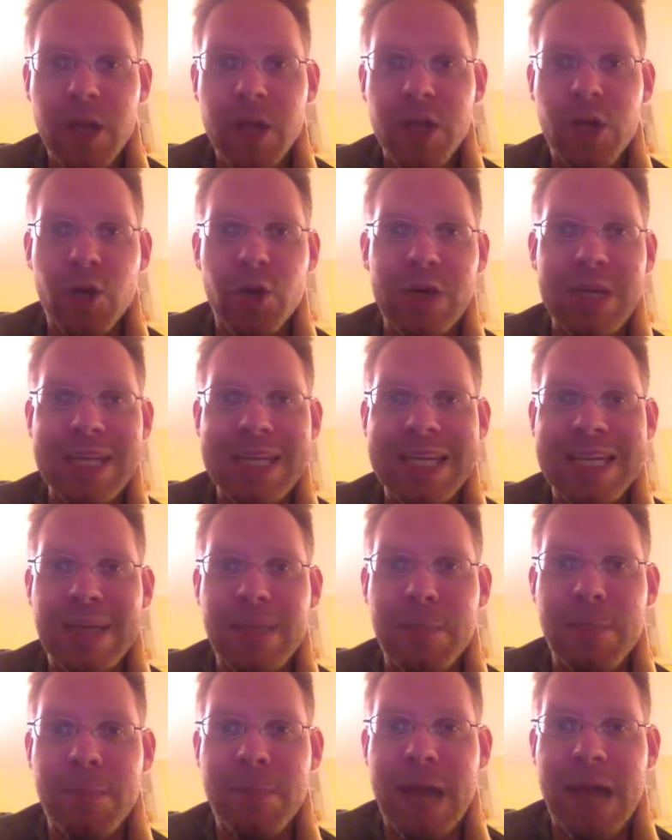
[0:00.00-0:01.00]
Currently
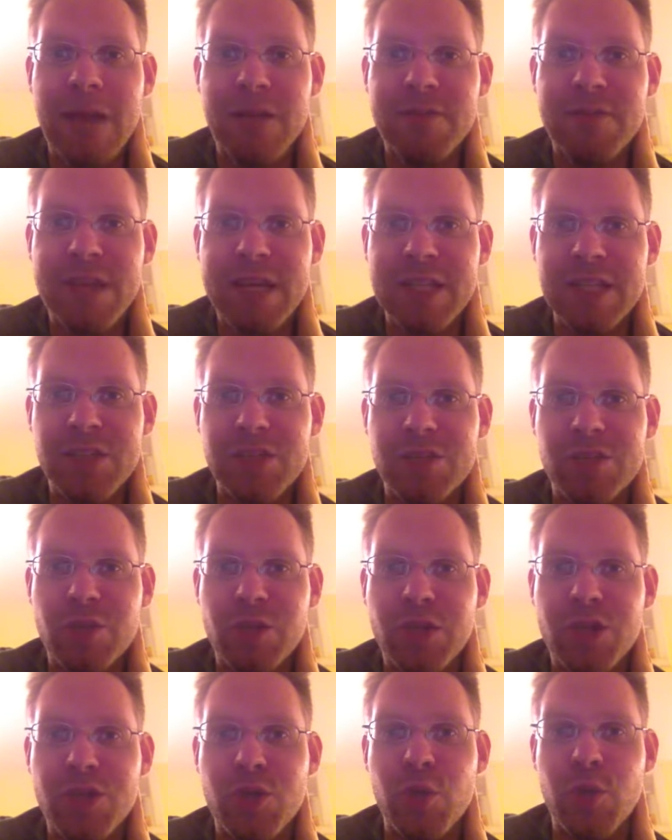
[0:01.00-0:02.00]
in Halifax, there's
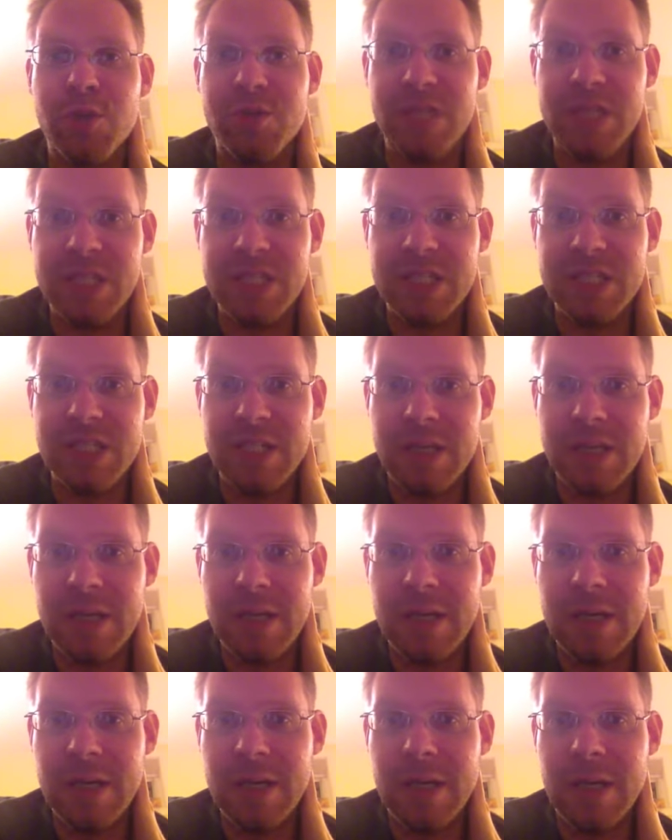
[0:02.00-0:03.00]
only two of these.
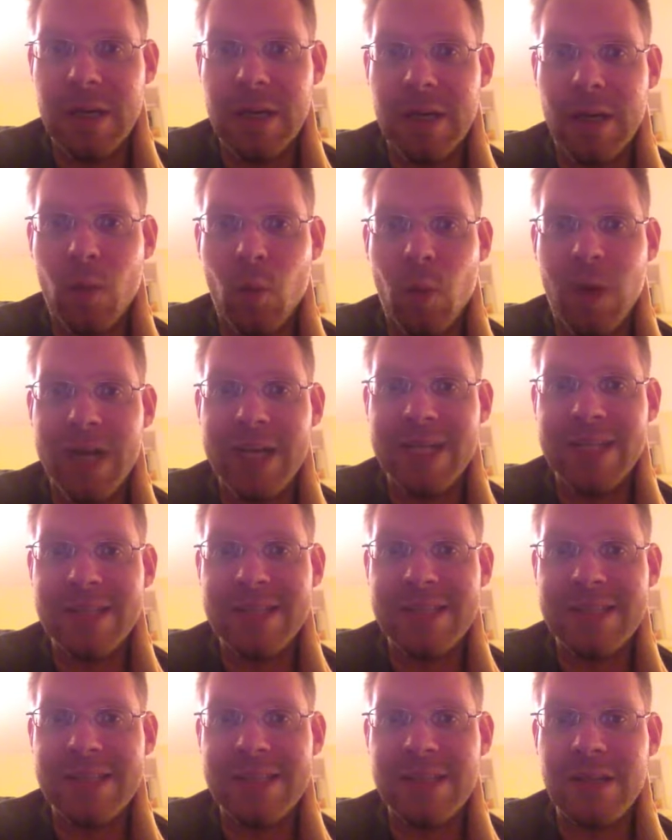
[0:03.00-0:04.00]
Uh, one
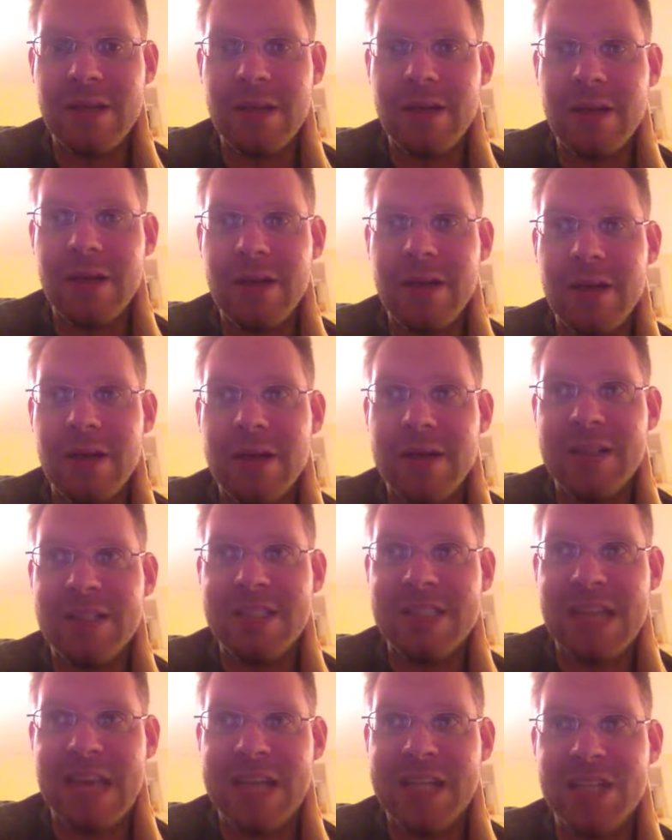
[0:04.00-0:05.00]
is
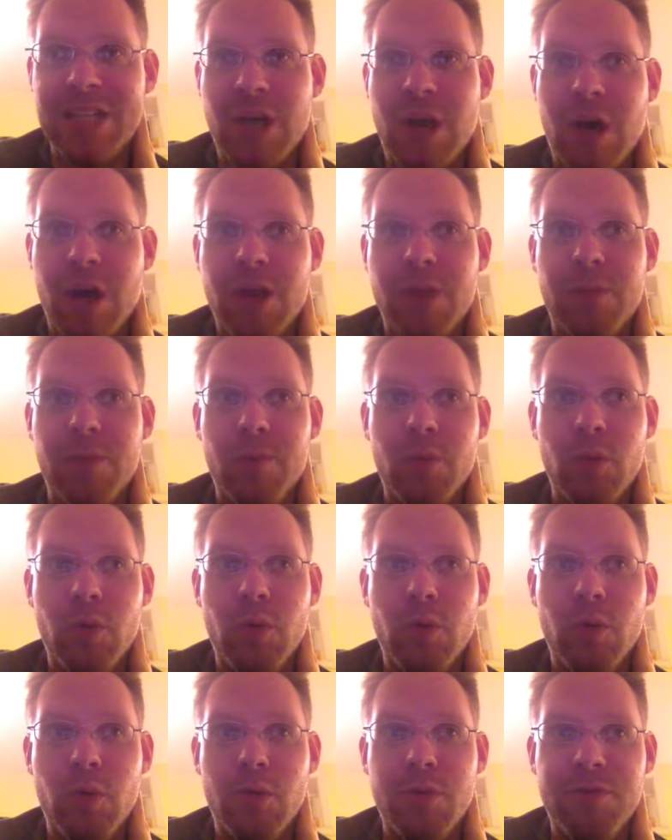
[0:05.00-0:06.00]
Skates on the
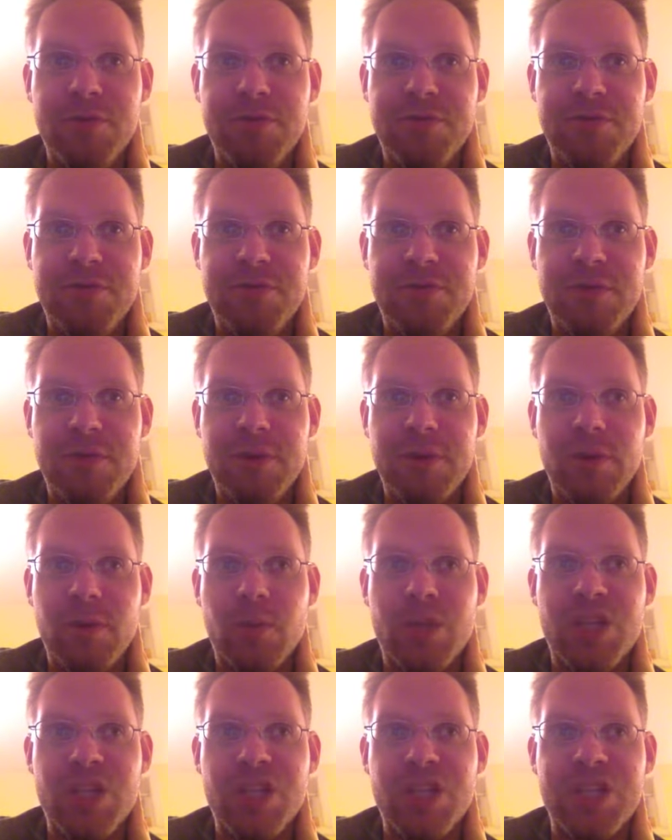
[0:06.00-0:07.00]
Move,
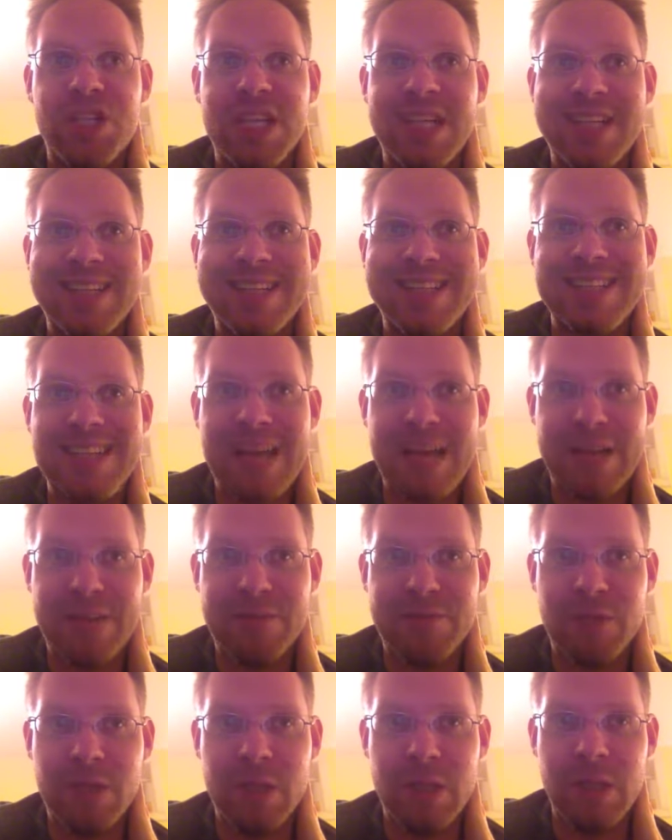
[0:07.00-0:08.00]
which is in
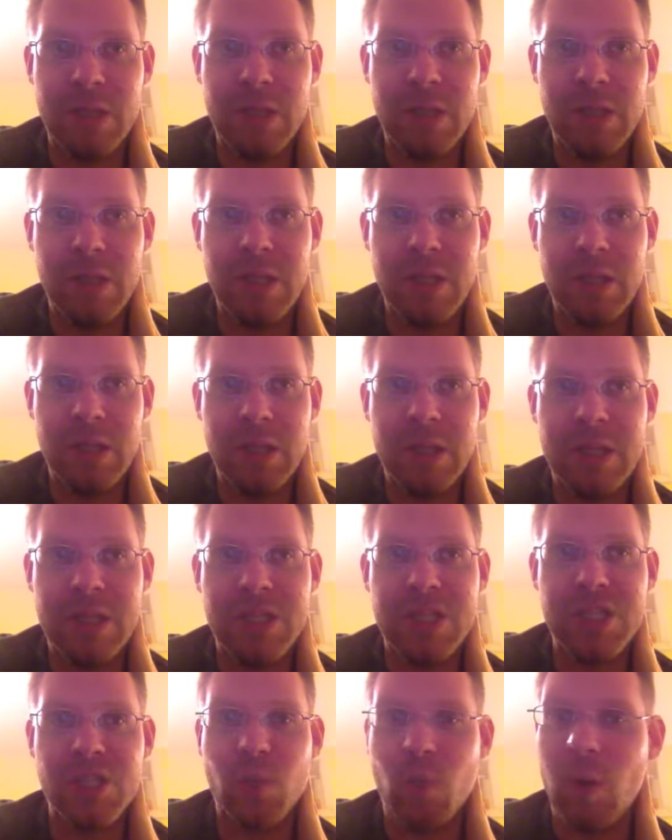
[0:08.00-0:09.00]
Sackville.
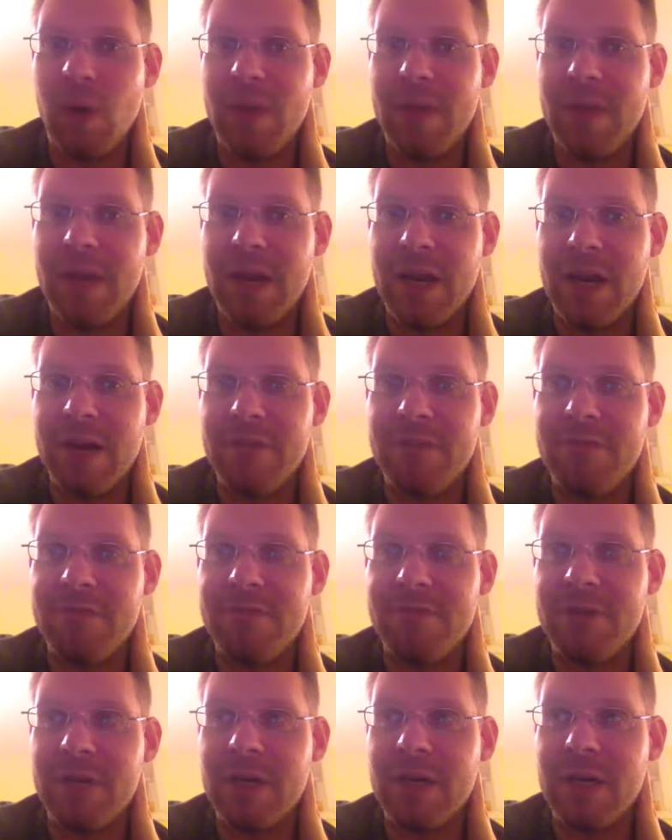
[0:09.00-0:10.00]
It's the one that
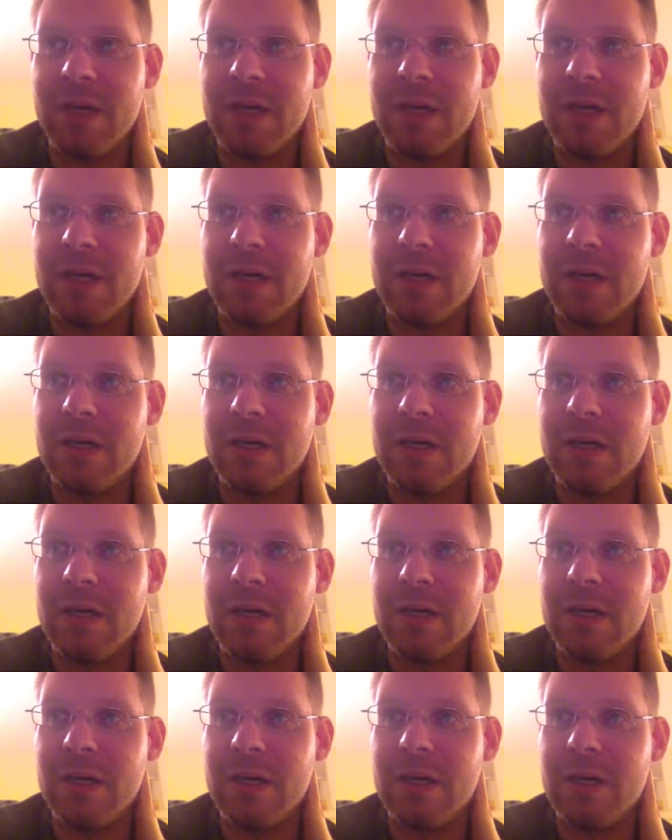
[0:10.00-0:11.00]
I've uh,
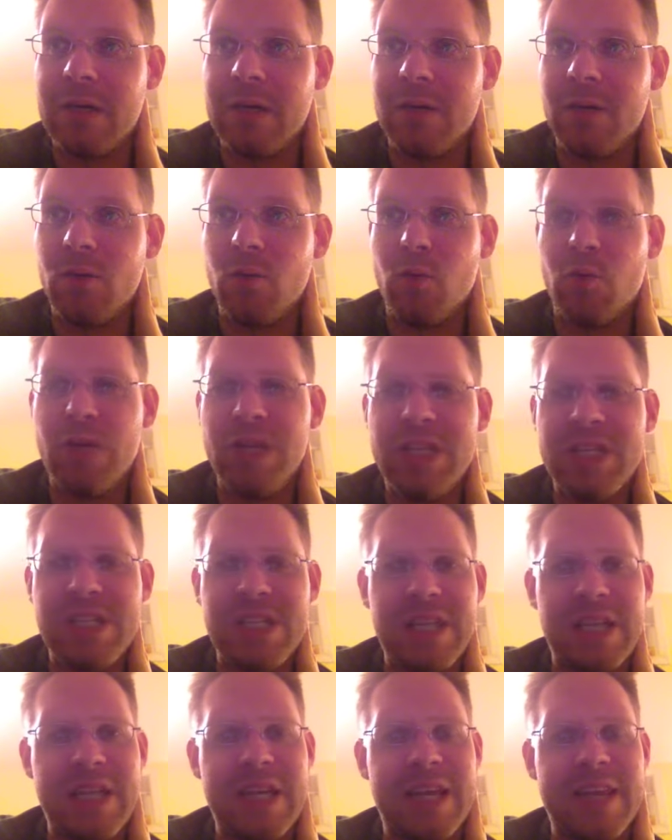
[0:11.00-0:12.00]
uh,
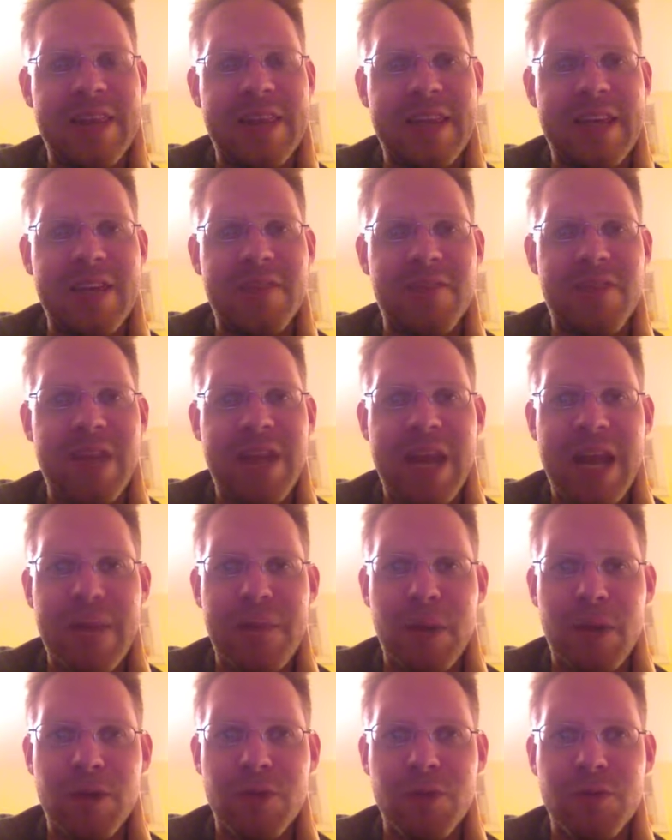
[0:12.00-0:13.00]
recently, I think, given the
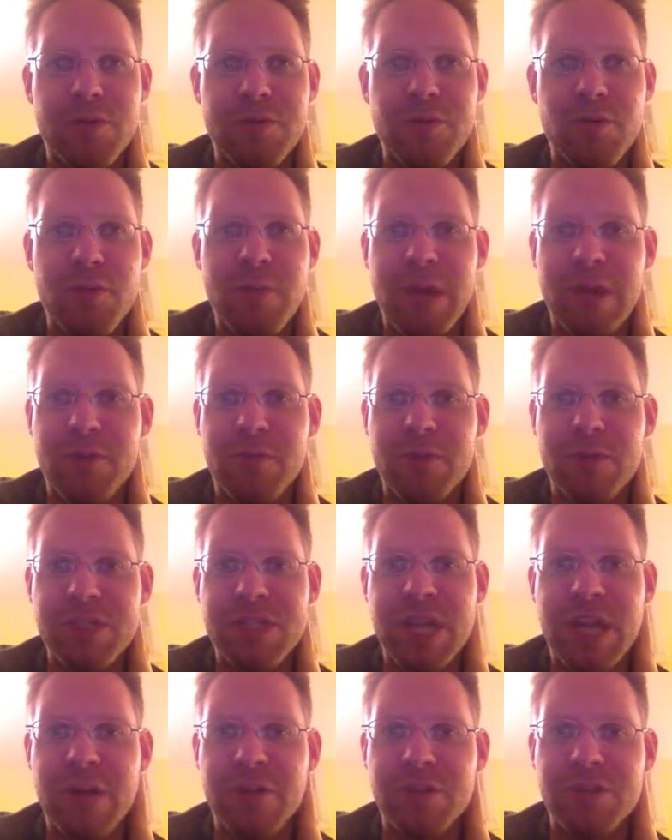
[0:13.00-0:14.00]
name out to a few Bedford
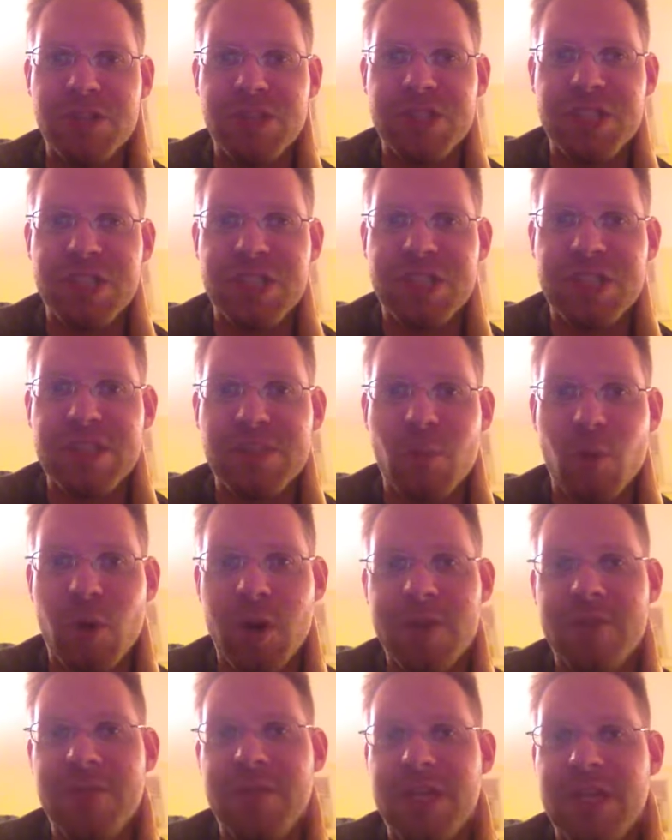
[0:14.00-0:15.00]
skaters just because it's more
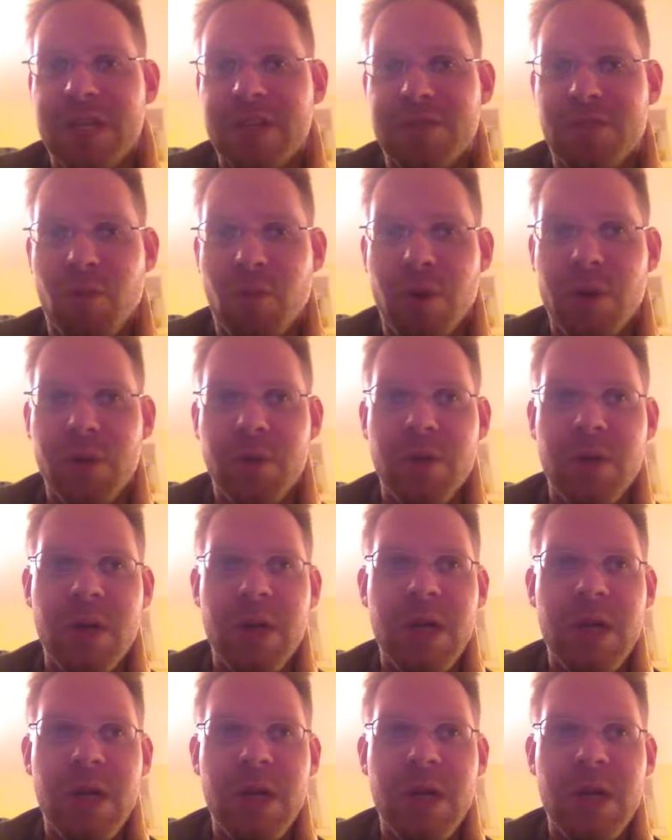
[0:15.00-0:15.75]
convenient for you.